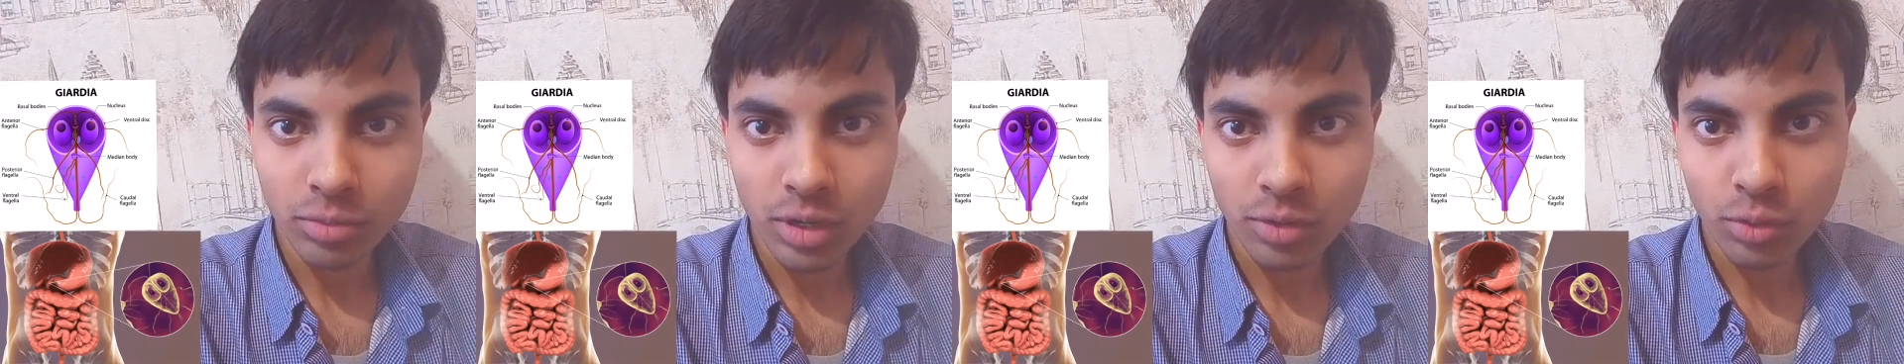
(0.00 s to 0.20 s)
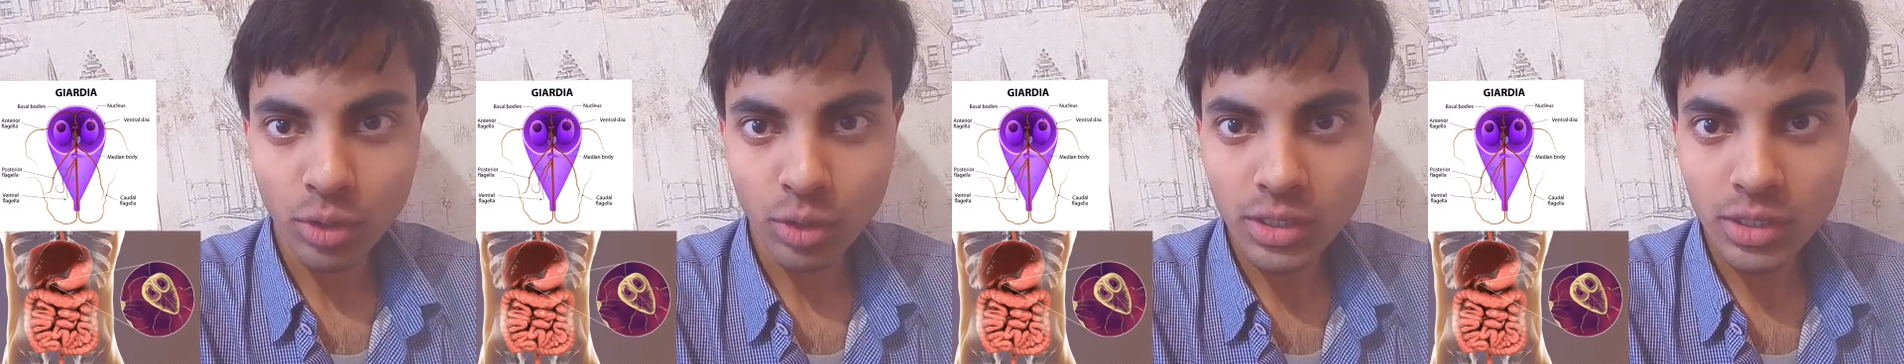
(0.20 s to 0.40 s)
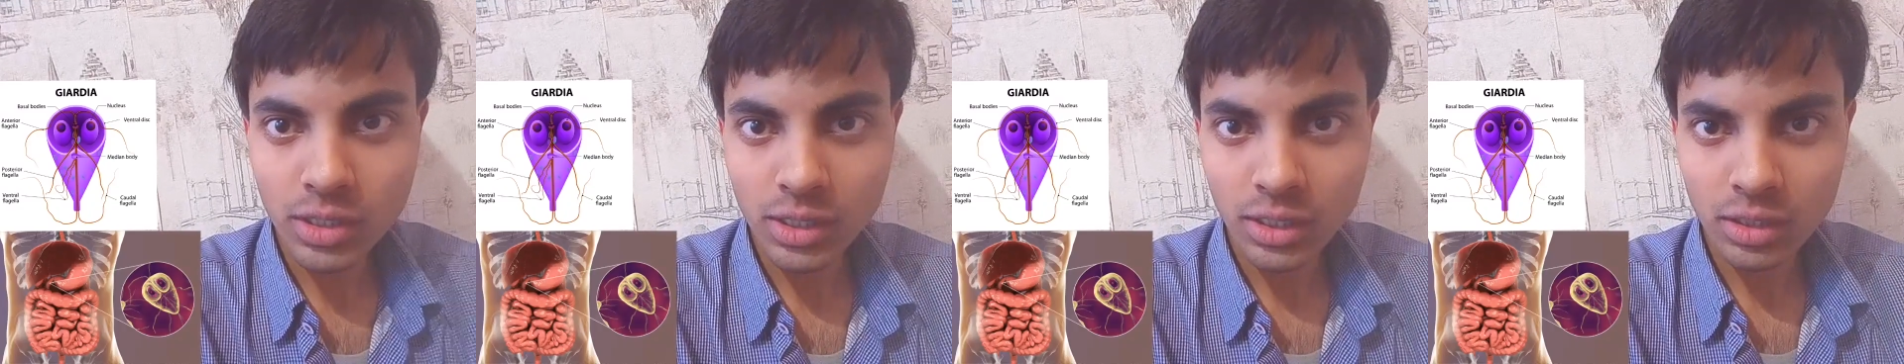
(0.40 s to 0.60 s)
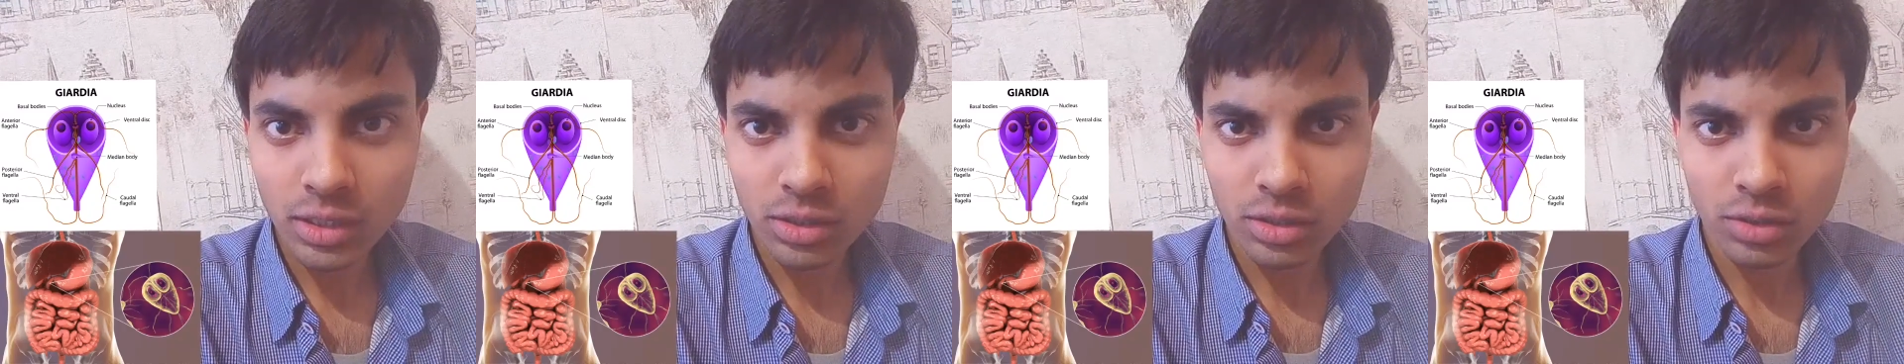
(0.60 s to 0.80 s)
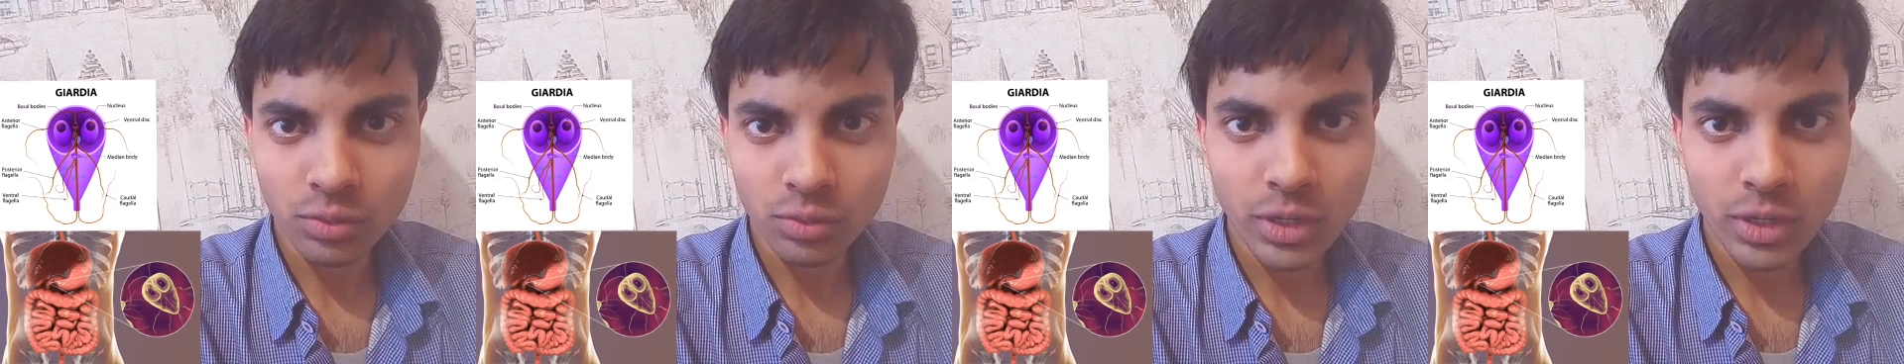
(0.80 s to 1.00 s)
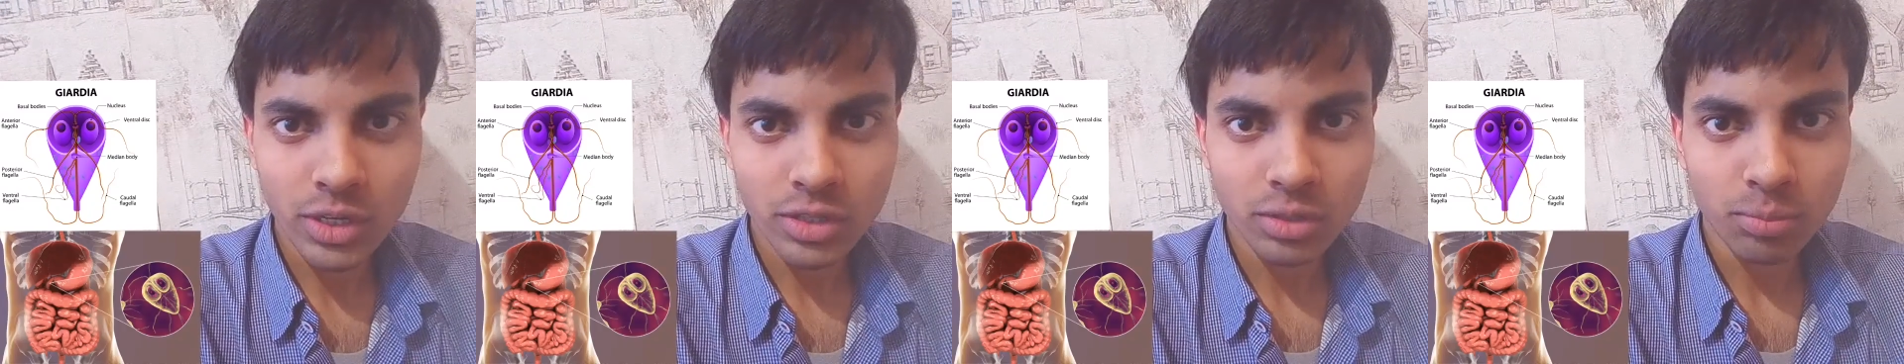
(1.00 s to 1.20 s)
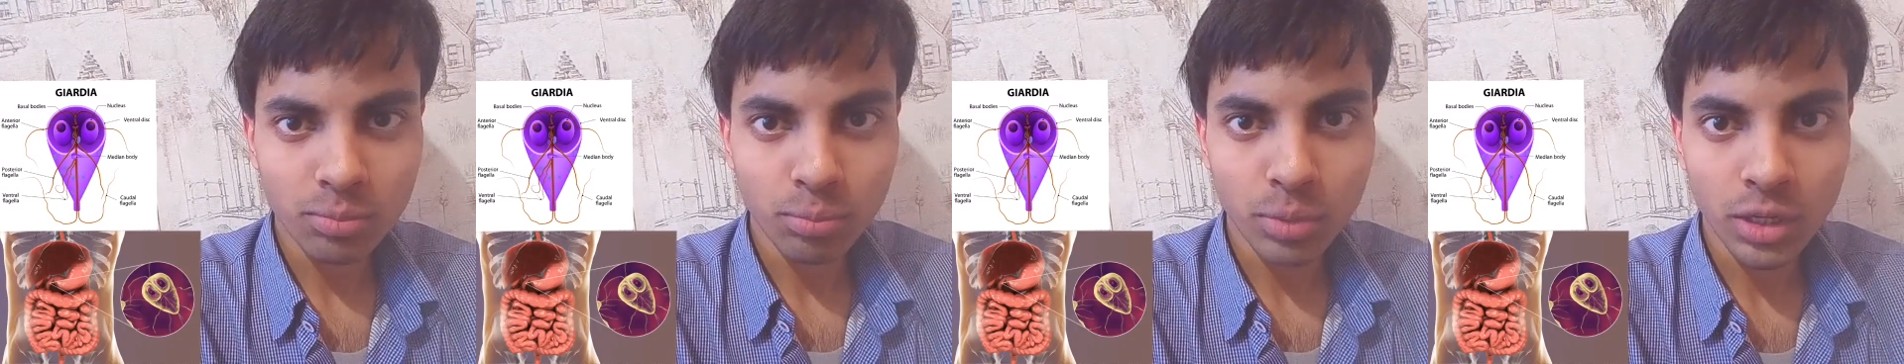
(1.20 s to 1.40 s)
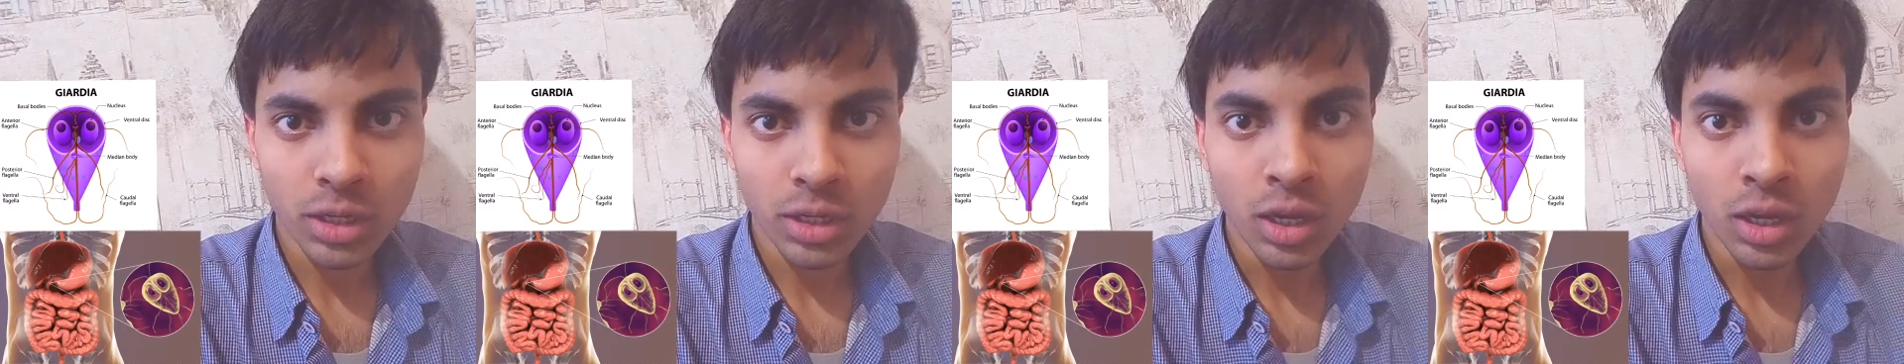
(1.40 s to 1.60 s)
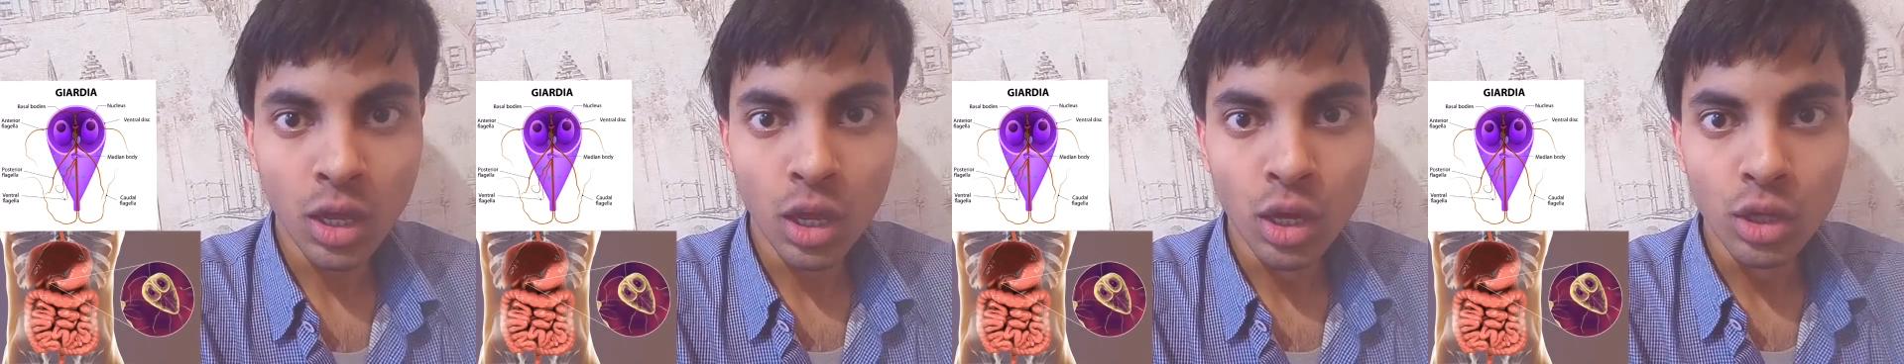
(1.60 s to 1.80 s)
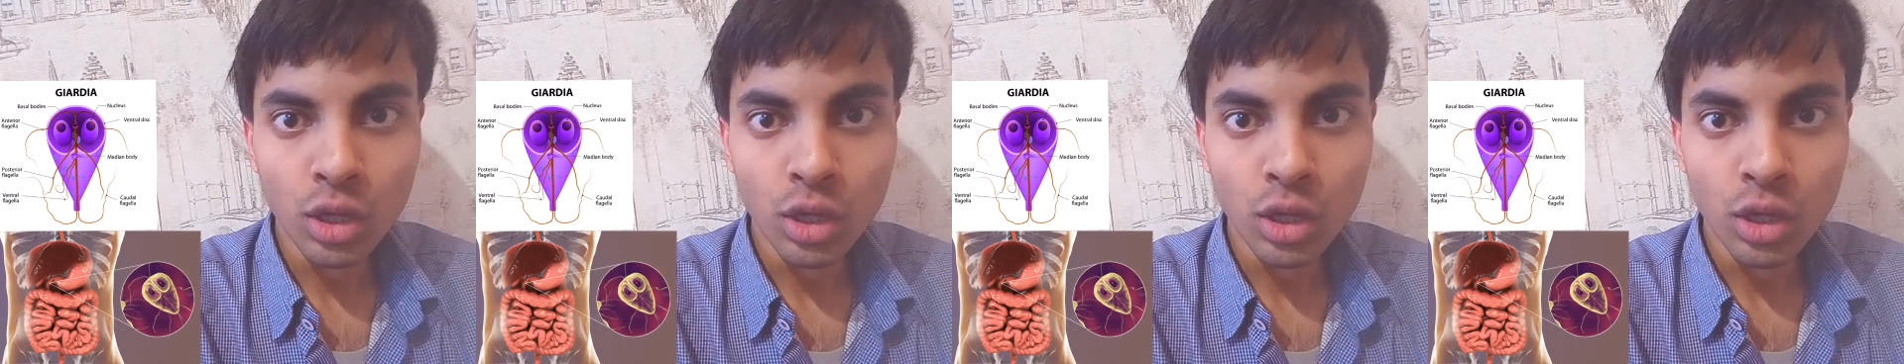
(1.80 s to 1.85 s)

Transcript: Avoiding it is very simple.